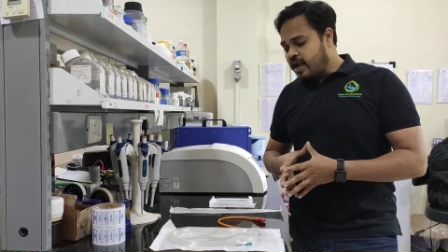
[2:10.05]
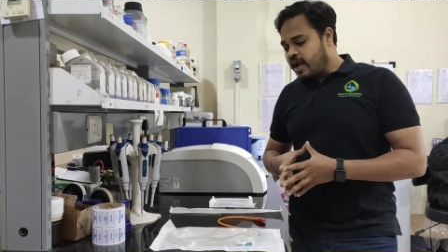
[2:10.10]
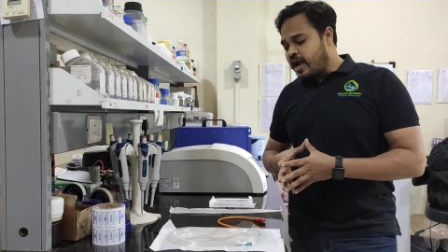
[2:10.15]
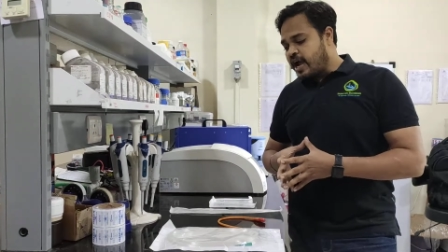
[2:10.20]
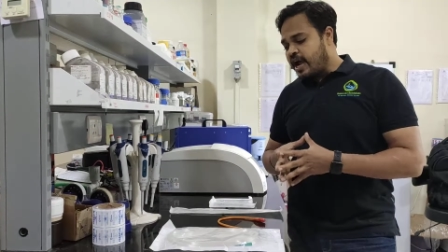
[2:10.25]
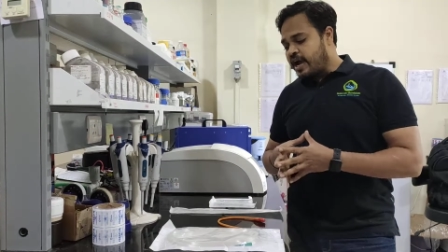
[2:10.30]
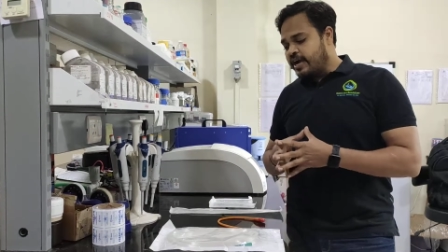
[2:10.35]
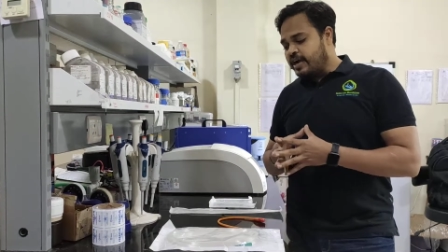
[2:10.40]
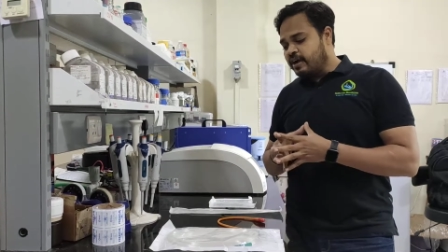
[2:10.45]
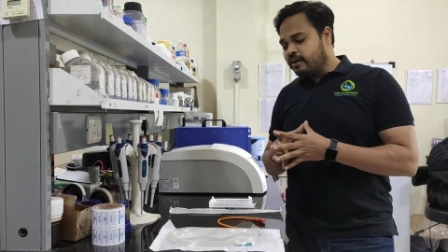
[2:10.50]

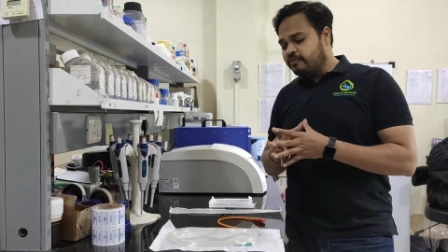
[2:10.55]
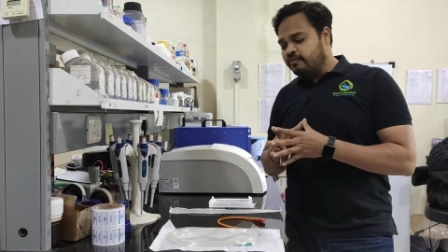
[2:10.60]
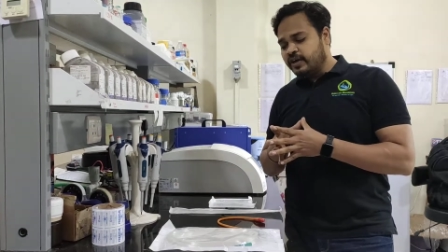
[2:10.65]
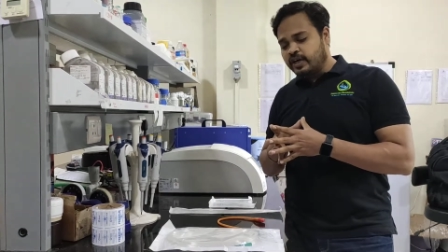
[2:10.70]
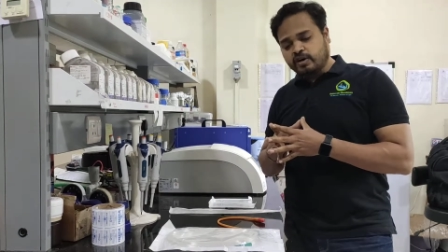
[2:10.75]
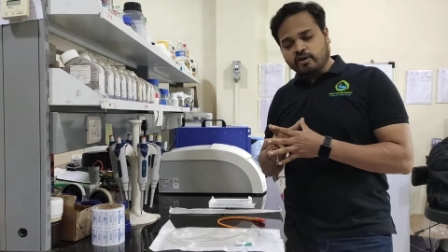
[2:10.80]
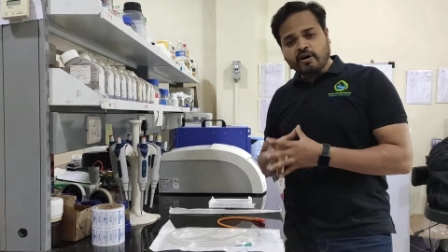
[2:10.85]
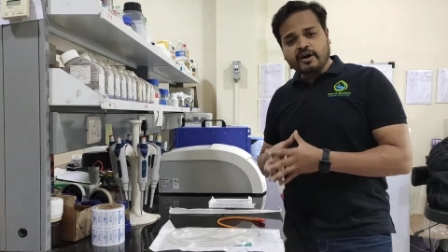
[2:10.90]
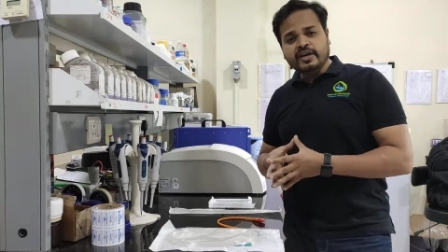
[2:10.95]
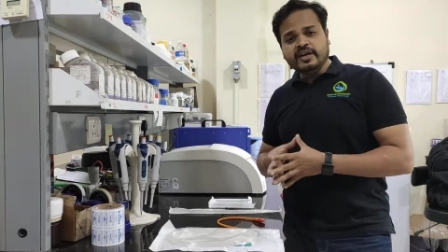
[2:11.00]
and our
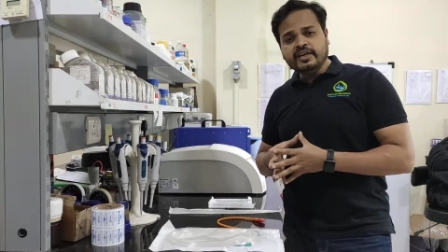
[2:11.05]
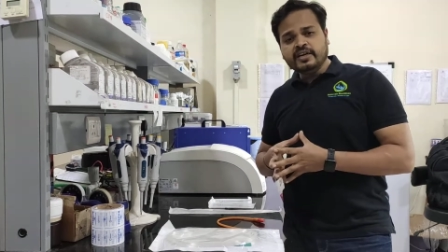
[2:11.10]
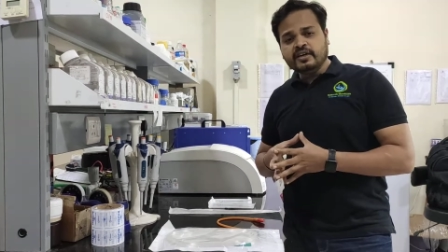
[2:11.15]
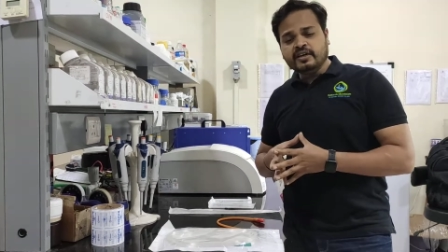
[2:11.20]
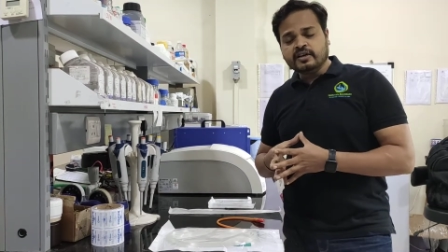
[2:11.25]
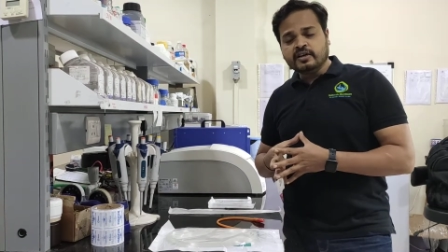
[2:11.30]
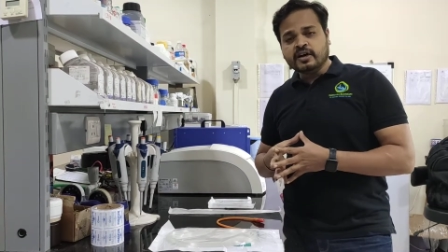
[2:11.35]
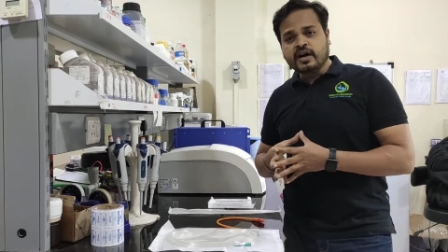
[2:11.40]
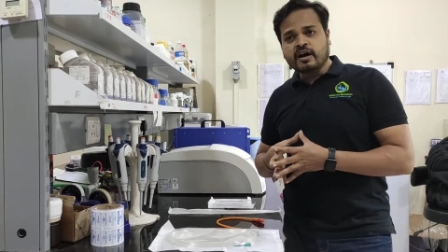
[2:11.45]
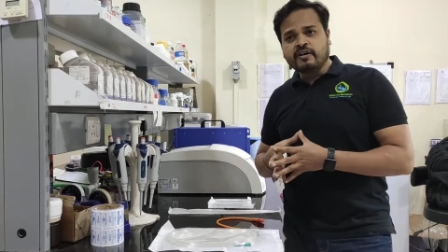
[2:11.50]
royalty,
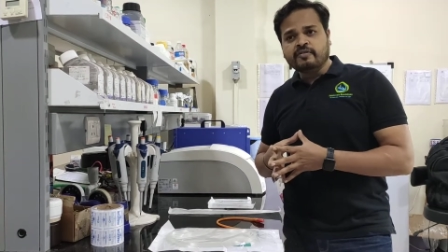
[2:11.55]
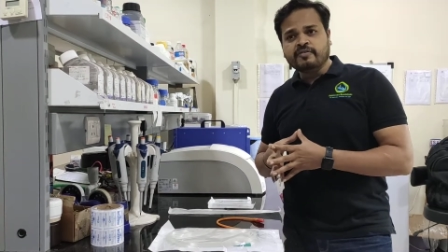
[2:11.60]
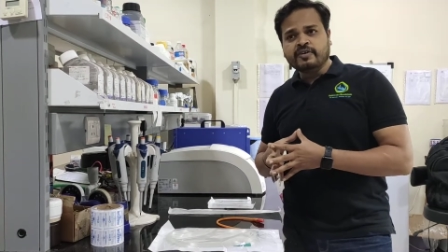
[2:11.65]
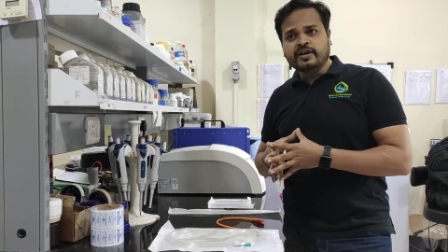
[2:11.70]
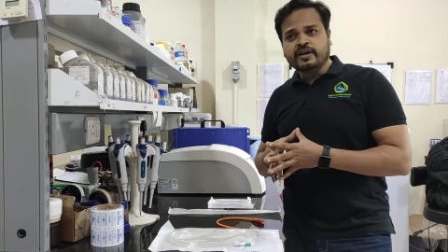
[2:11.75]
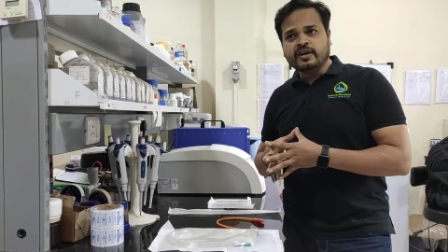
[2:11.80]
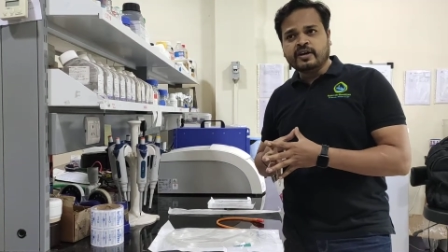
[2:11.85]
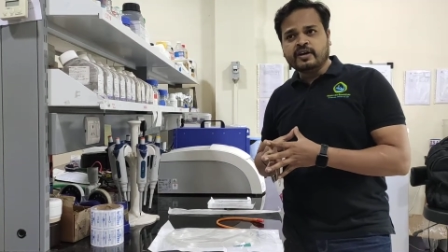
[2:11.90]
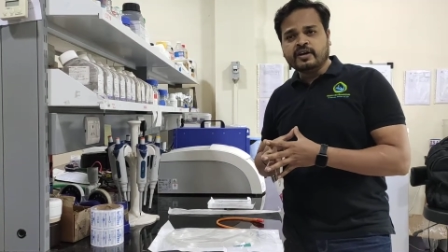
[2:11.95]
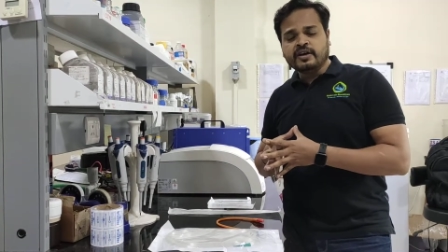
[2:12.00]
uh, our
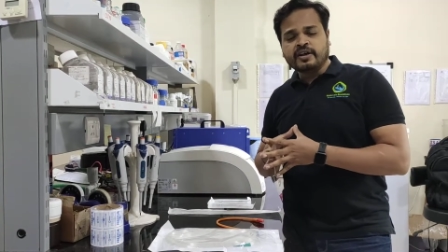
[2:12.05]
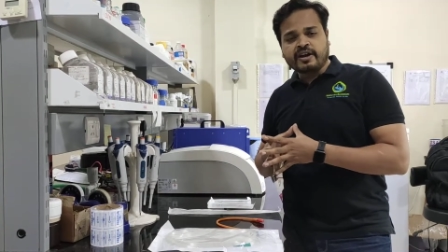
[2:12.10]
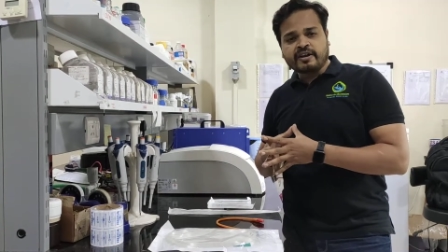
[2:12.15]
uh,